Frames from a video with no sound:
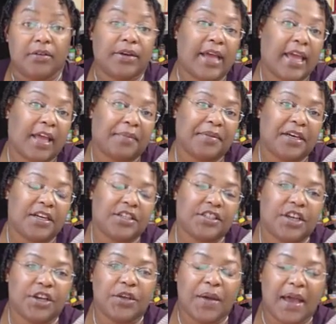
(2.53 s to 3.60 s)
Okay, I'm going to
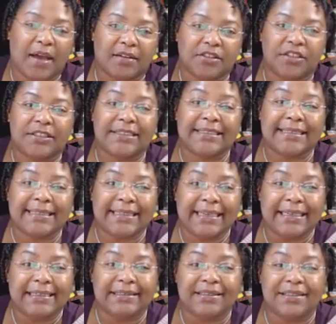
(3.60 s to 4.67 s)
show you how to
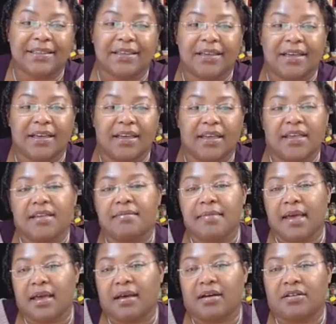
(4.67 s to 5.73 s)
delete
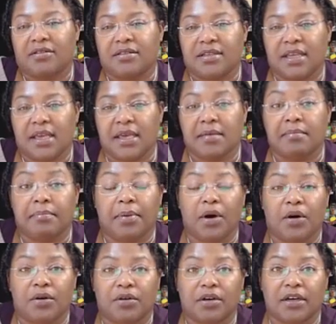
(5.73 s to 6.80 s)
emails in
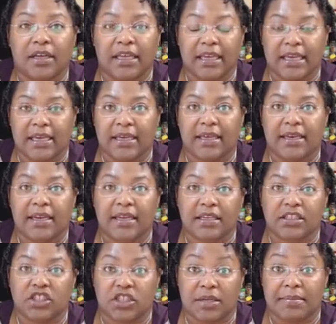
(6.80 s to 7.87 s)
bulk in
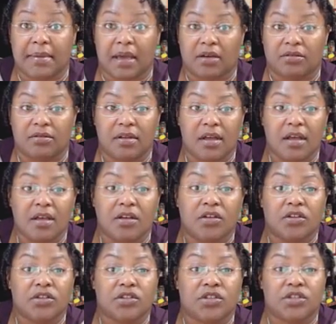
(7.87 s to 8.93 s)
Gmail.
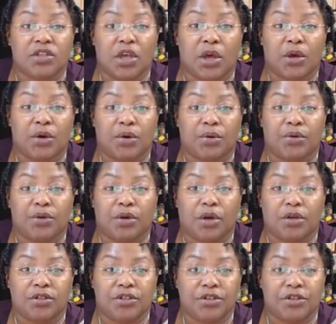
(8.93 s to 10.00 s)
So you
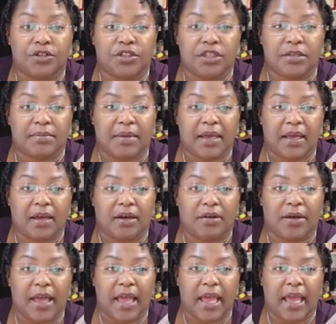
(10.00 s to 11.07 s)
go to your
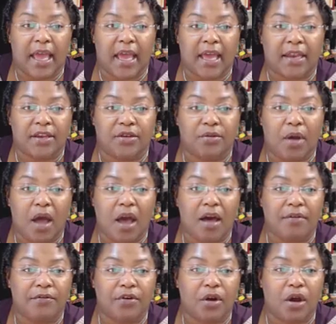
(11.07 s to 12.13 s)
Gmail and you
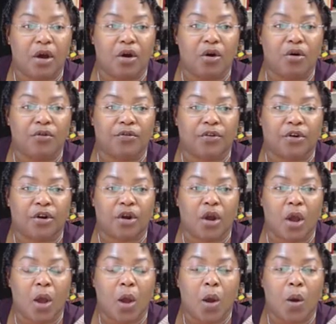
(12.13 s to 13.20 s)
hover
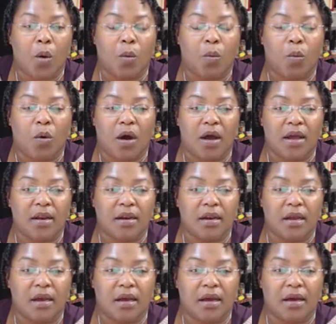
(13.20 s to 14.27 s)
over
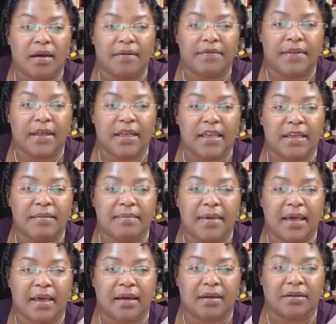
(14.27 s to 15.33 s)
one of the
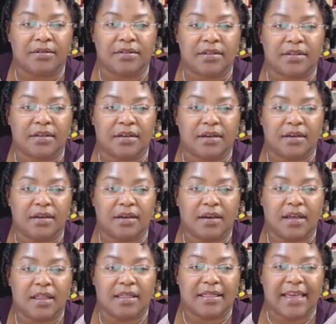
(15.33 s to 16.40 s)
emails
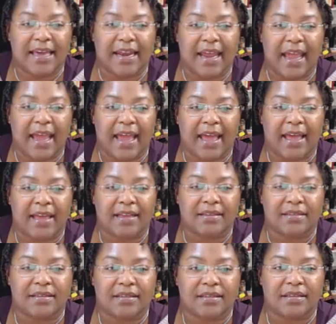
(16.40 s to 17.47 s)
that
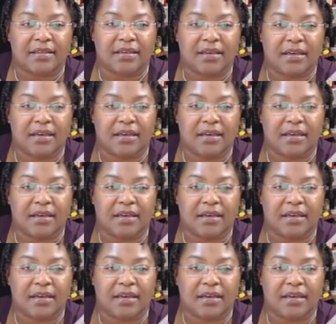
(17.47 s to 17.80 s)
has